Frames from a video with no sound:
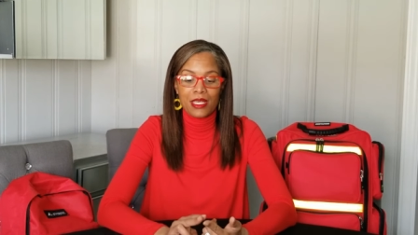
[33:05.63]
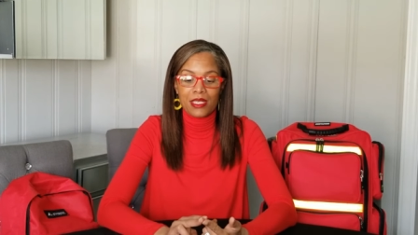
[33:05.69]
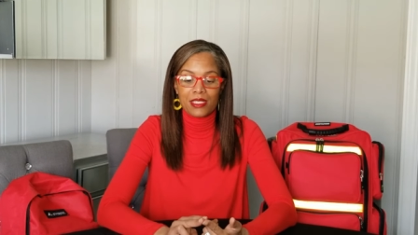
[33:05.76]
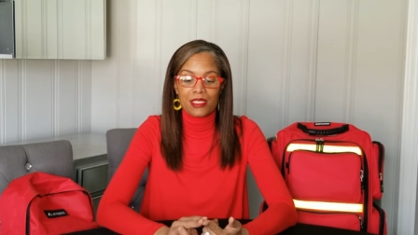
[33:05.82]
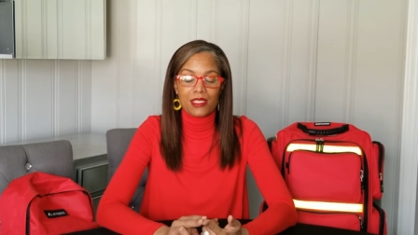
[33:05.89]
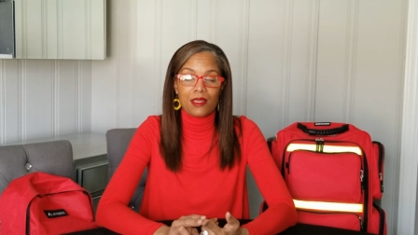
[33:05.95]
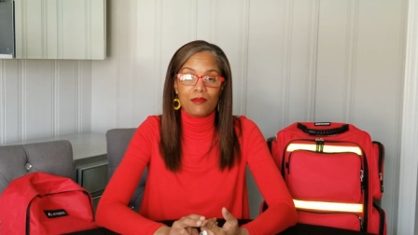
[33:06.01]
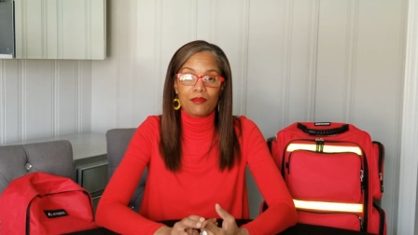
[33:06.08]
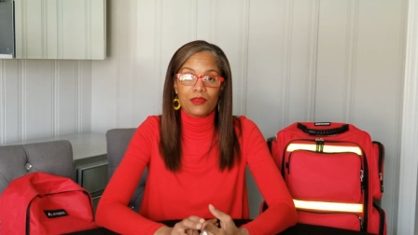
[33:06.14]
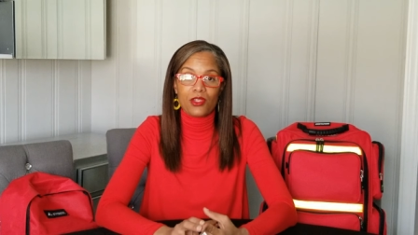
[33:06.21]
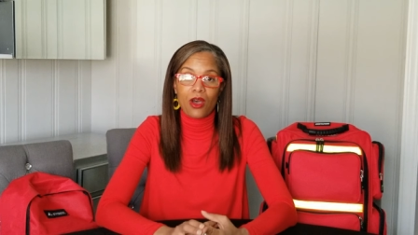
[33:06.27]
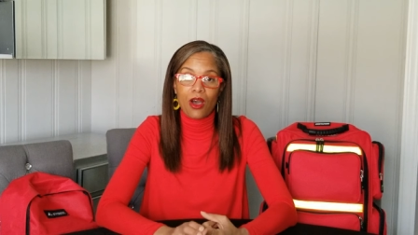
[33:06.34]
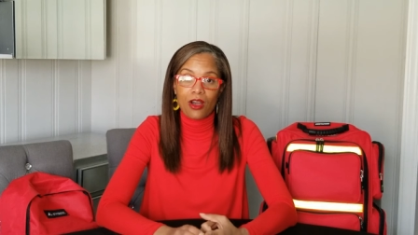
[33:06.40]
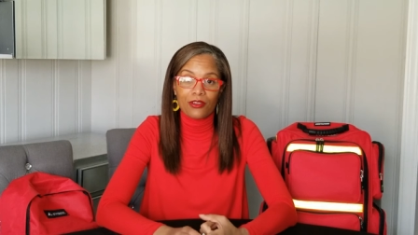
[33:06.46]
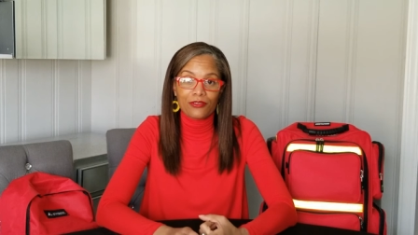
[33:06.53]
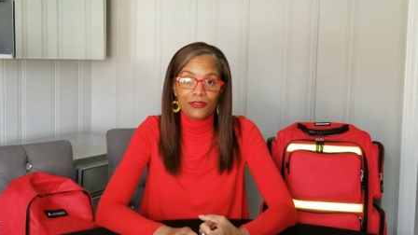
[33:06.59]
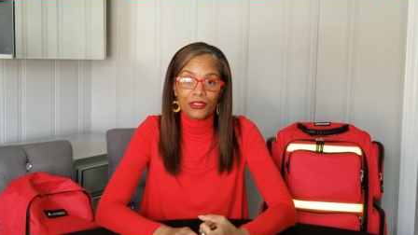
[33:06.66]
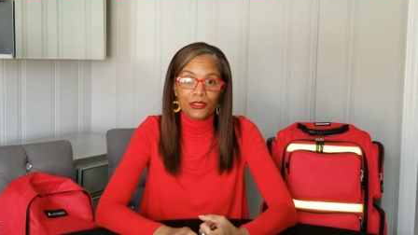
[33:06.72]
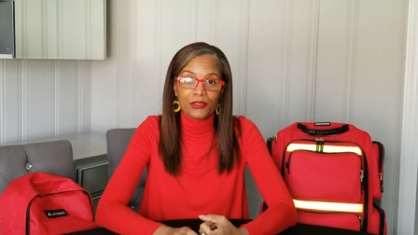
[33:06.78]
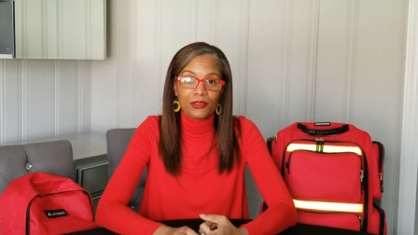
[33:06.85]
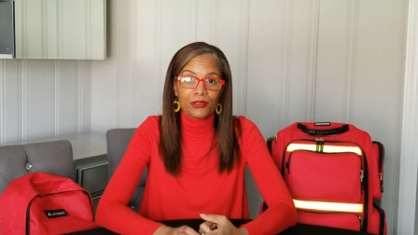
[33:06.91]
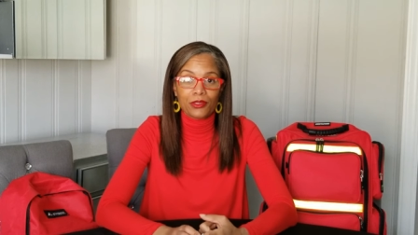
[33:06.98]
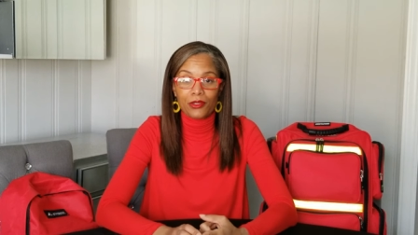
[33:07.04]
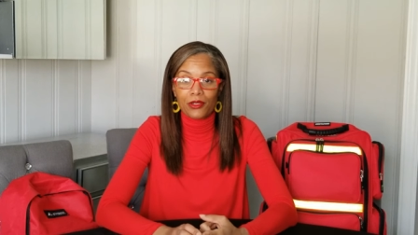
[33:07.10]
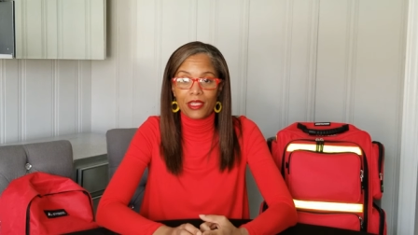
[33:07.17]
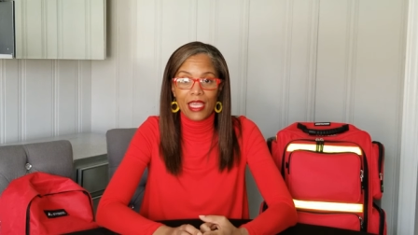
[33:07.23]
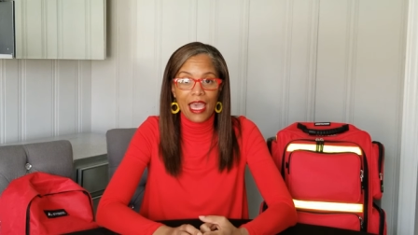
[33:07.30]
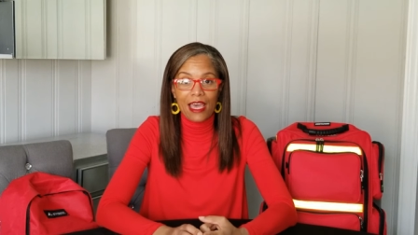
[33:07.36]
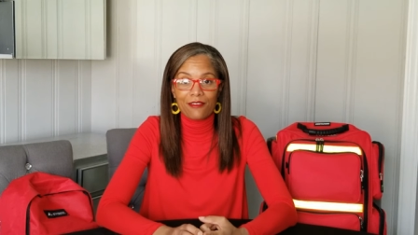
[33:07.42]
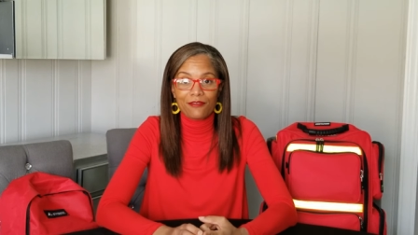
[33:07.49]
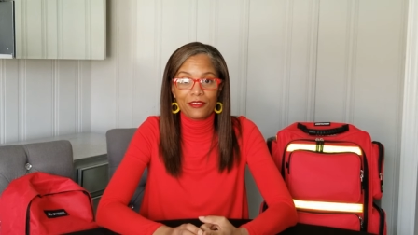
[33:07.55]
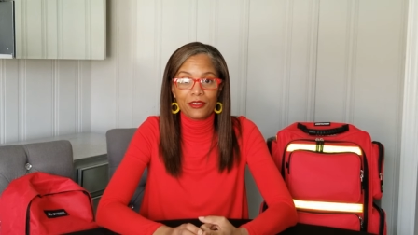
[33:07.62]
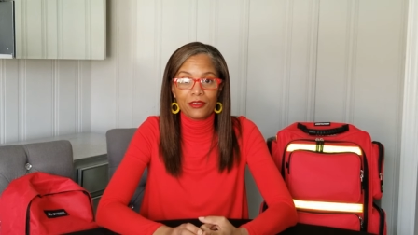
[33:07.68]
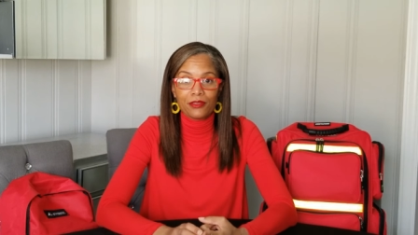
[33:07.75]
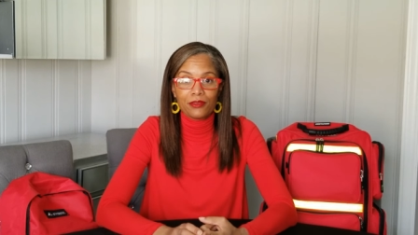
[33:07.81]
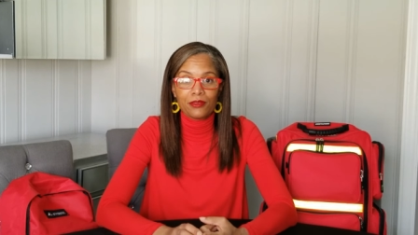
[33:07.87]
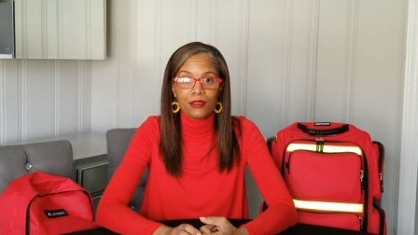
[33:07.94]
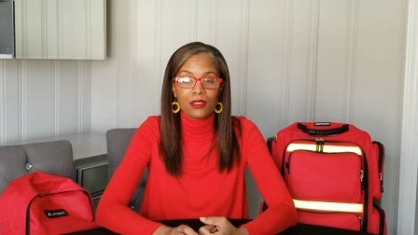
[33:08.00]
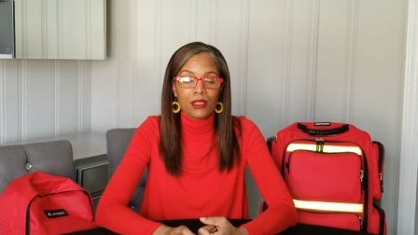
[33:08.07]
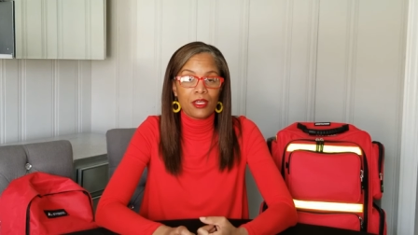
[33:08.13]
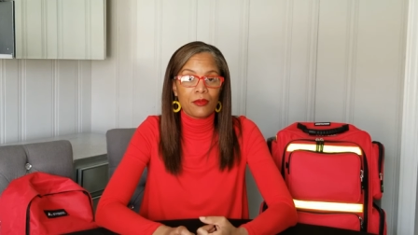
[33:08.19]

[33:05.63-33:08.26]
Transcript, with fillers: some dog food or cat food,